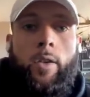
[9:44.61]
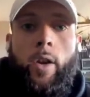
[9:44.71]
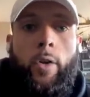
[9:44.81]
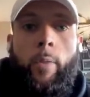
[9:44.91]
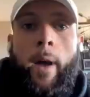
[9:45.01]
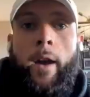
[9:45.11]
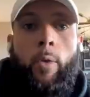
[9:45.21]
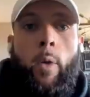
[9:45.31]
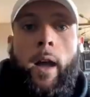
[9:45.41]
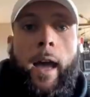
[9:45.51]
no
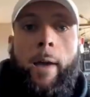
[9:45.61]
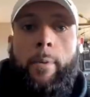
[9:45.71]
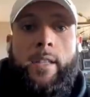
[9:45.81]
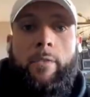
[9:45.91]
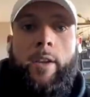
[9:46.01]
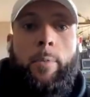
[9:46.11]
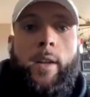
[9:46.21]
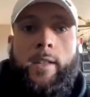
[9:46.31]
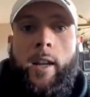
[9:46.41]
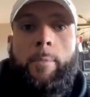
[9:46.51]
matter what happens, if he
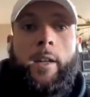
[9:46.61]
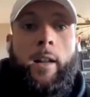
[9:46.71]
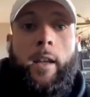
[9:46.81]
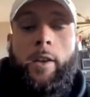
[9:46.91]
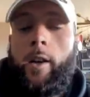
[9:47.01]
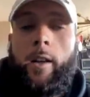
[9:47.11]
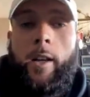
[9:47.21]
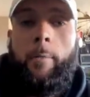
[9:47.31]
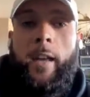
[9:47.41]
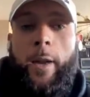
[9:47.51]
puts it up there, that you're going
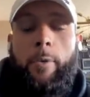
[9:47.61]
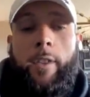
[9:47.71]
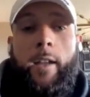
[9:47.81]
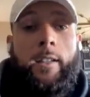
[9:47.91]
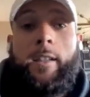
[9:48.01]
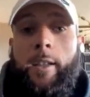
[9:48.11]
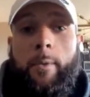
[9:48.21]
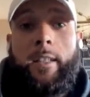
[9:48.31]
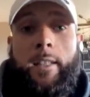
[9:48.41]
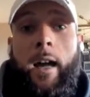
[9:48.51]
to come down with it, and the
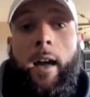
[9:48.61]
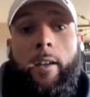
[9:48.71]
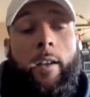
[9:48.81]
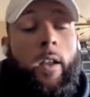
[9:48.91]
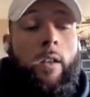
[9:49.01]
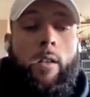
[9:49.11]
DB's not,